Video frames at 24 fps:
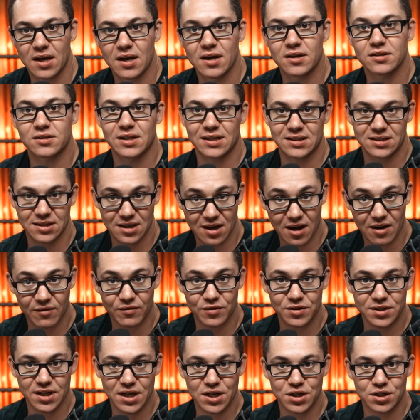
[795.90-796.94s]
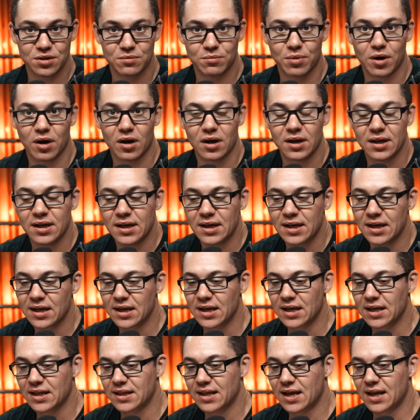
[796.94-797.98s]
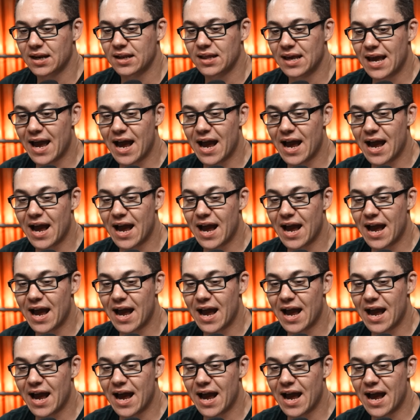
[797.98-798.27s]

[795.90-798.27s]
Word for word: So that's the conversation part. Then the